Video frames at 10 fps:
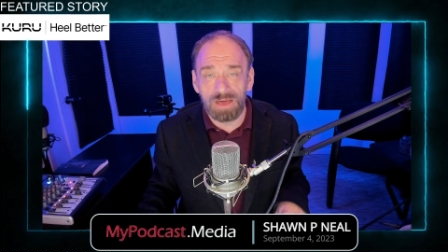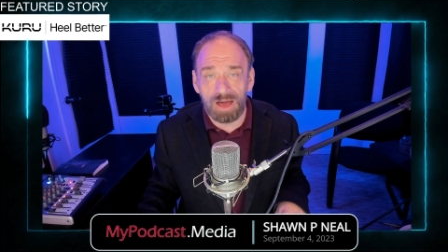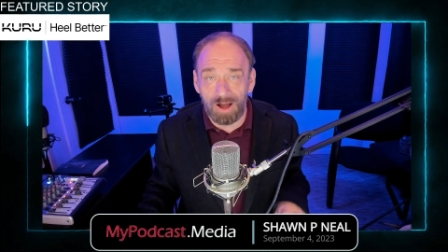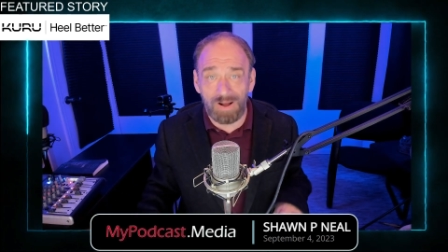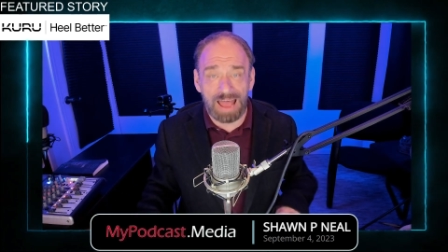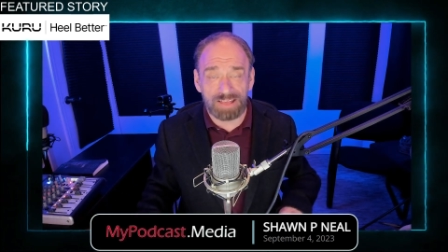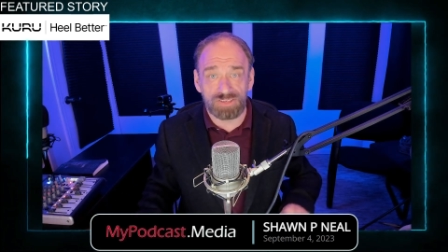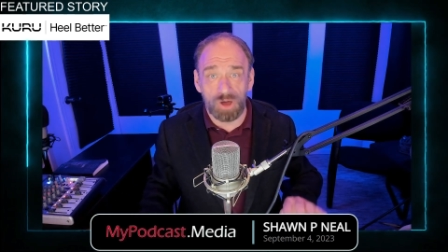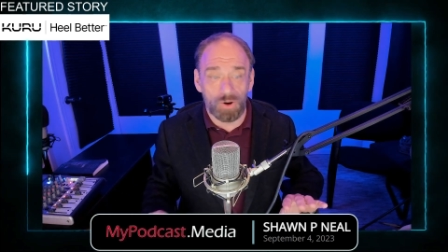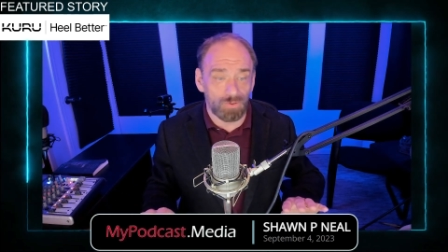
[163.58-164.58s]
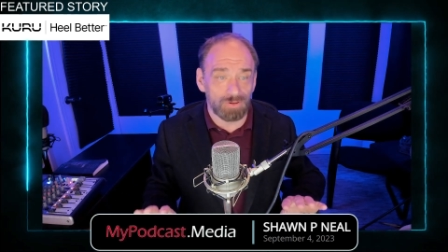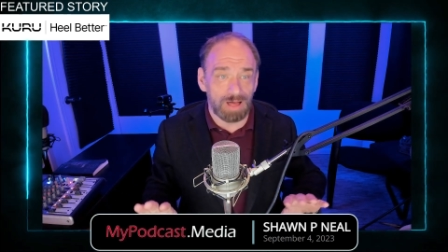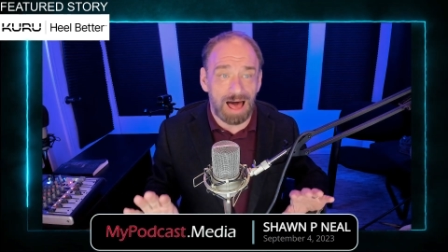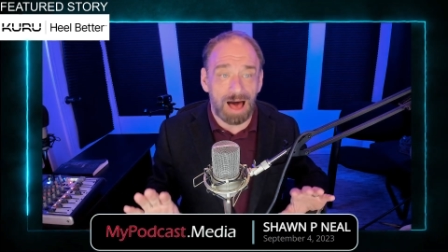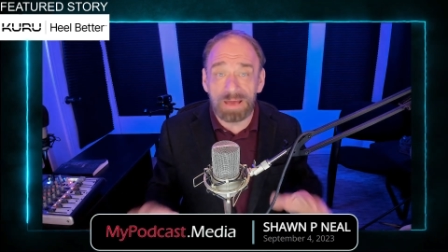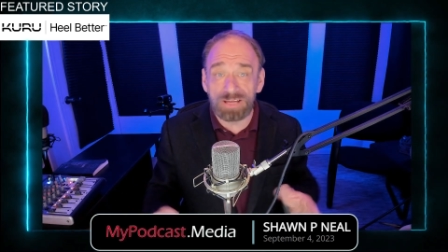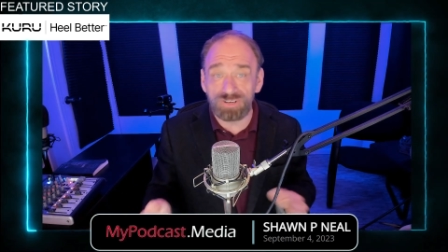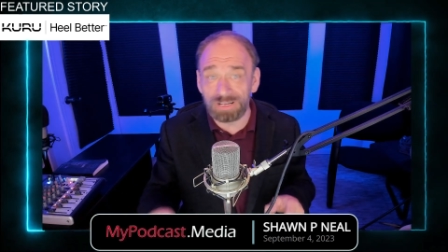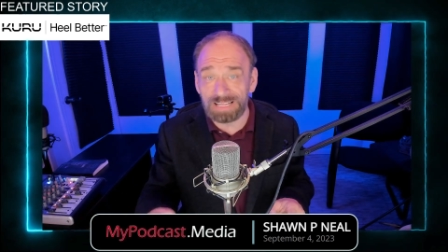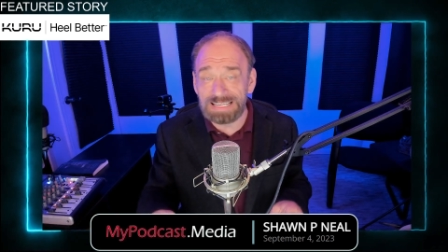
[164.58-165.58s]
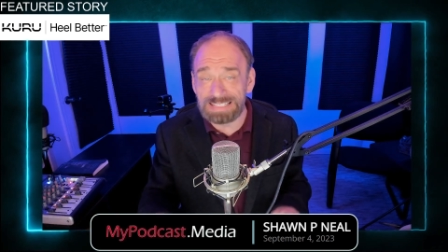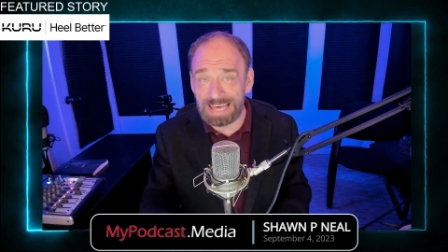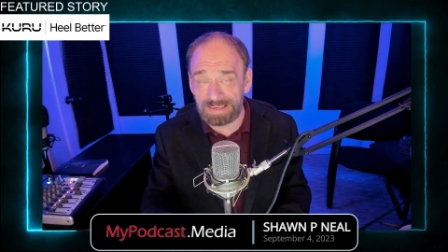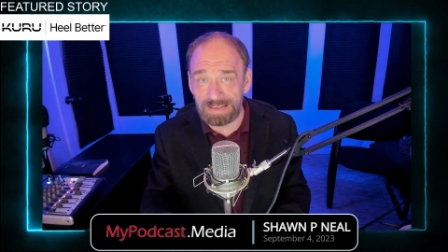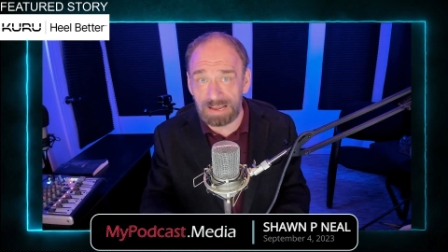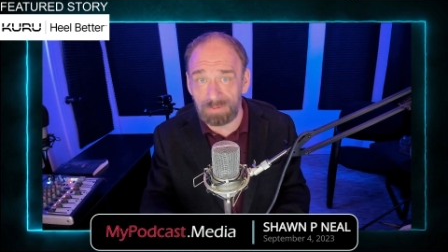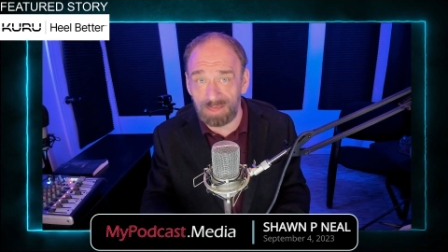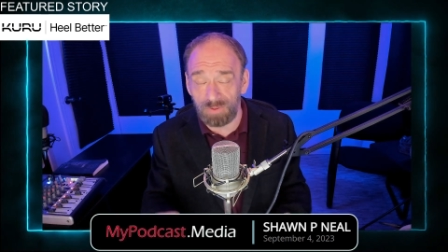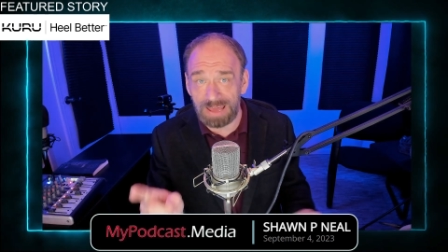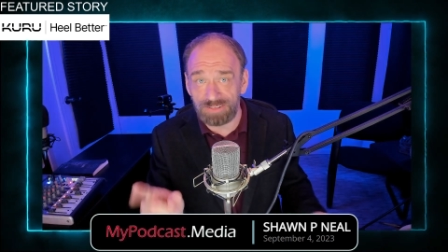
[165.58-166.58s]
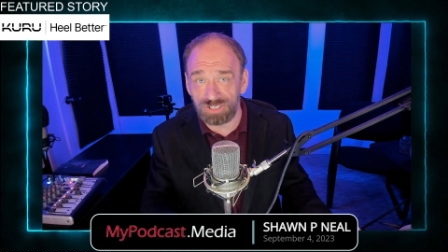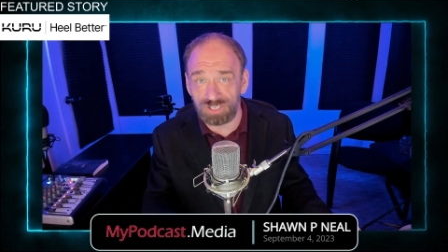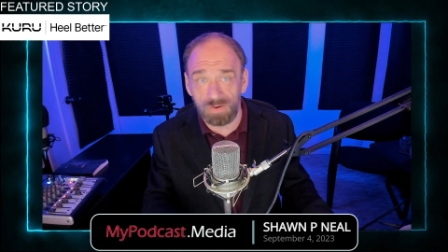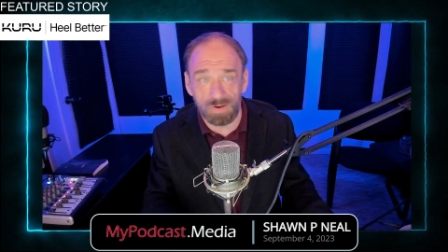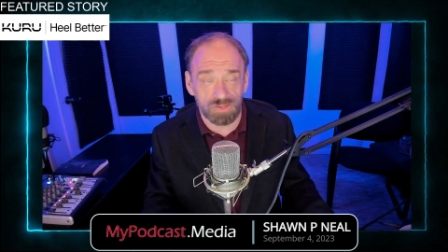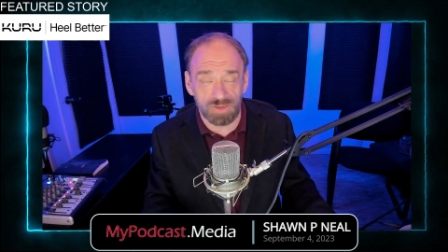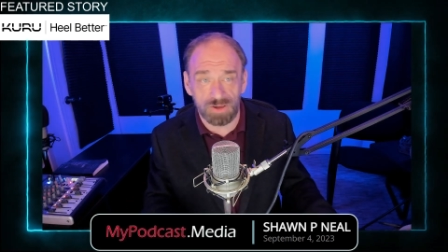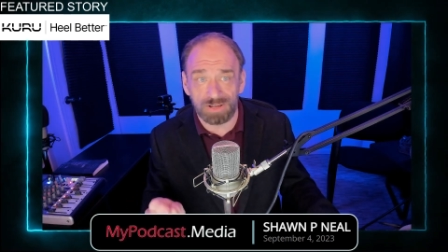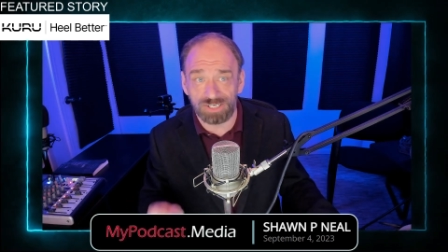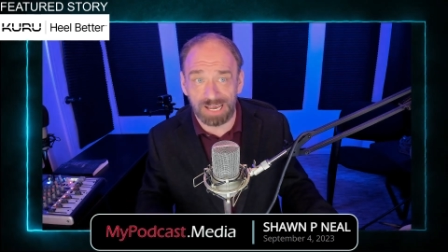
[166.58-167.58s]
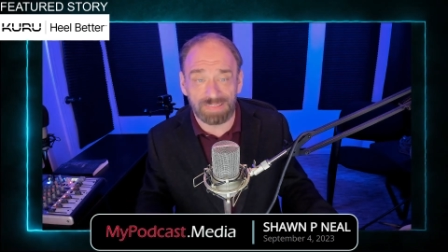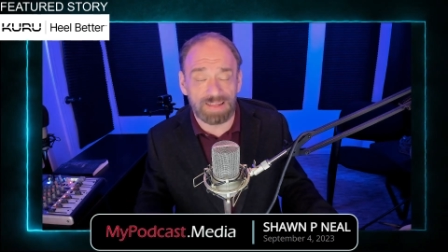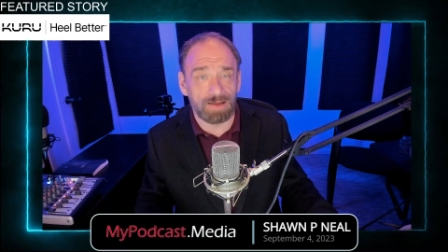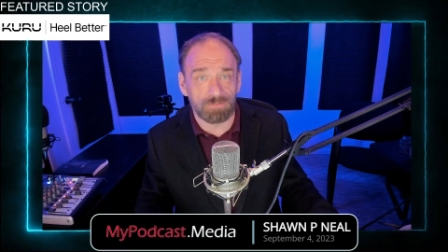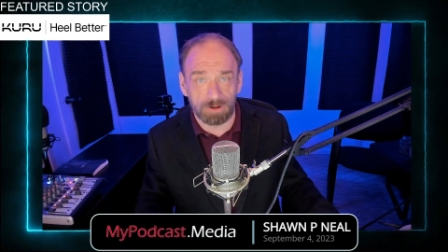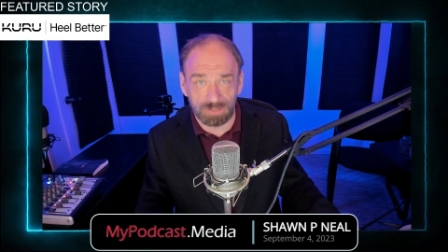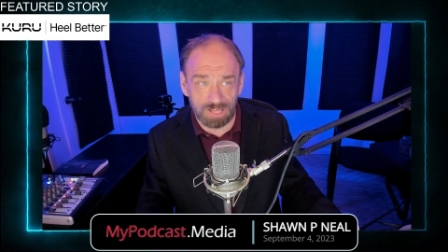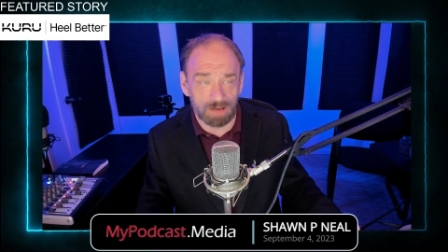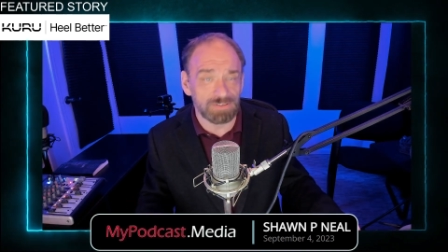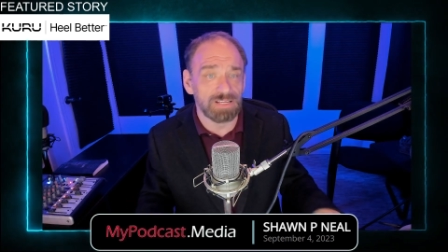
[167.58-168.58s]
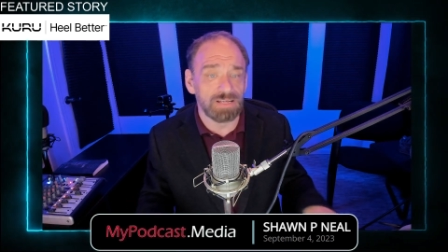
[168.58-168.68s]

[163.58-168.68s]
All right, so I'll make sure to link to that study, by the way, in the show notes so you can check that out for yourself.